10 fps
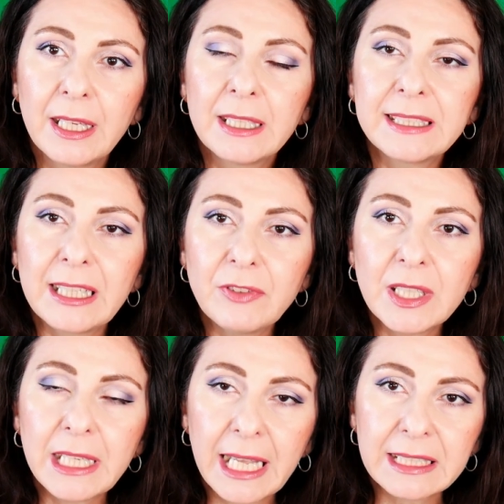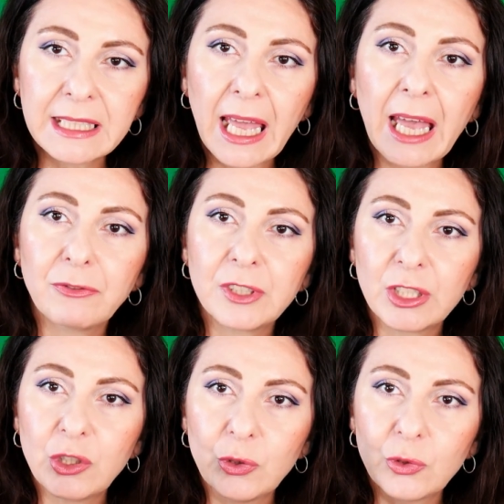7 days after
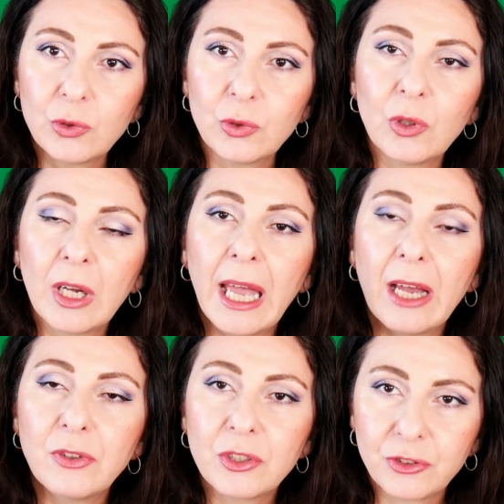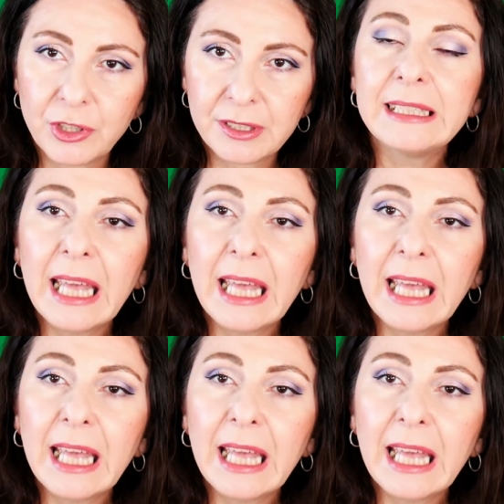you have treated.